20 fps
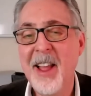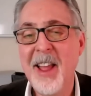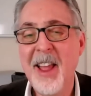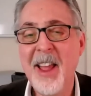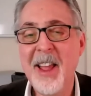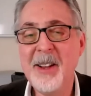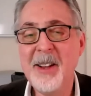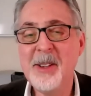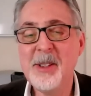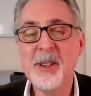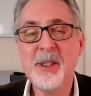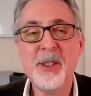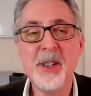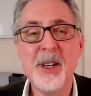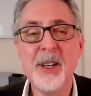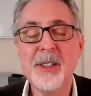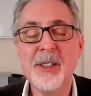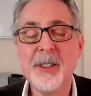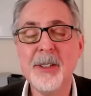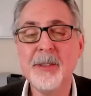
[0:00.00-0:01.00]
Any
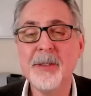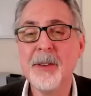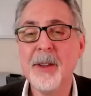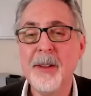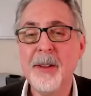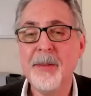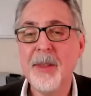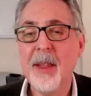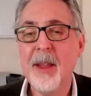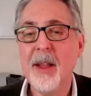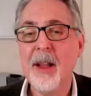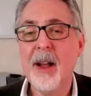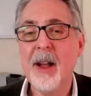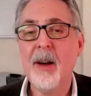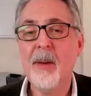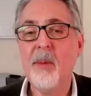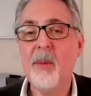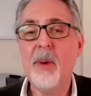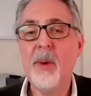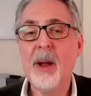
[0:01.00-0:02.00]
suggestion?
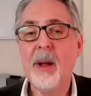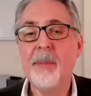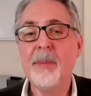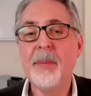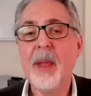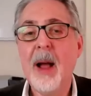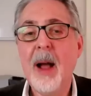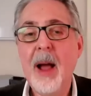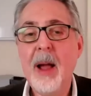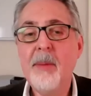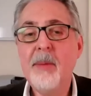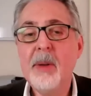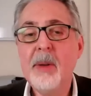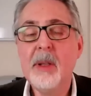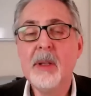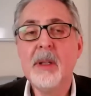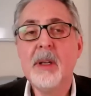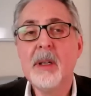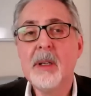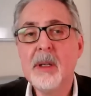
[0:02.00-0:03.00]
Well, I would
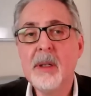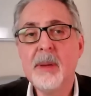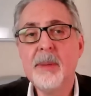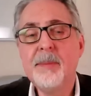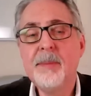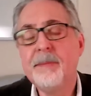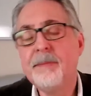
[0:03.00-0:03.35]
look